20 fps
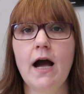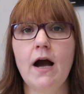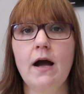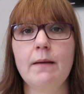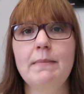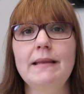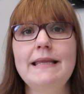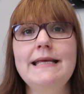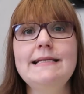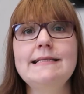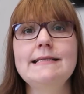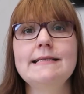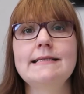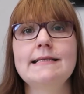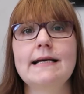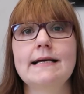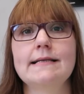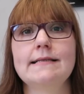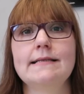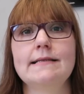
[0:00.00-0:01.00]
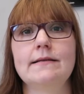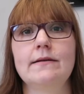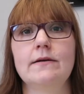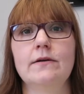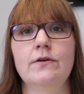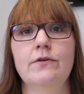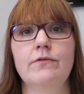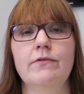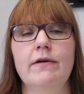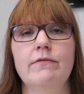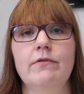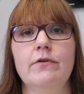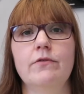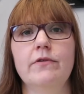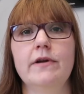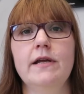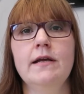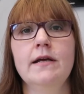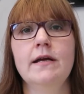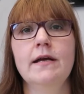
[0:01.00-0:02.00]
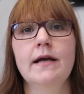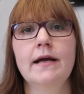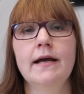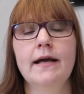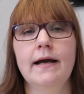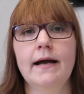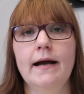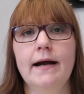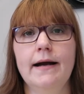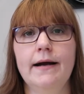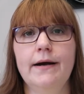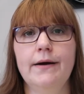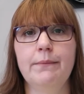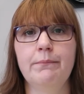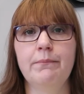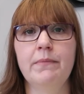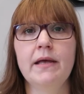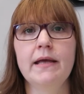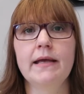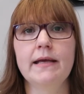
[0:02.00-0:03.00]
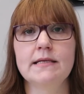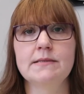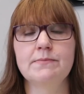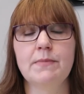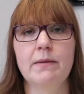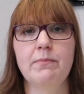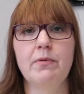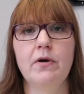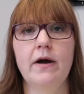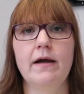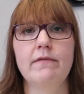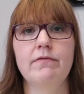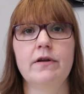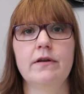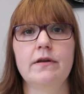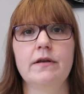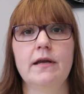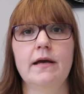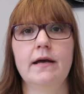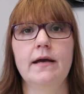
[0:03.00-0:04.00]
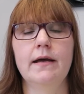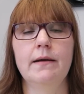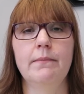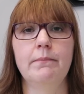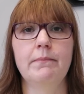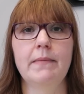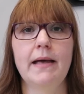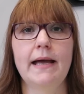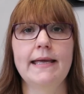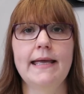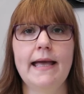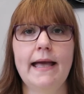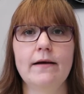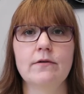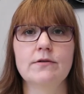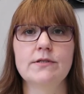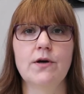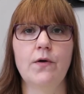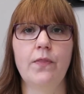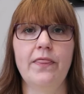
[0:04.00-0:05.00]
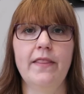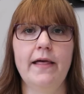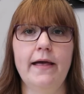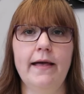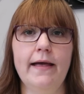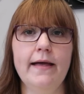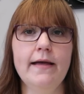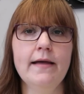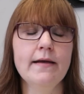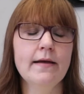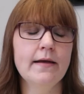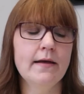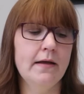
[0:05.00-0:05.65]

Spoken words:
I'm Lisa Saxton on Ravelry, is my private account there.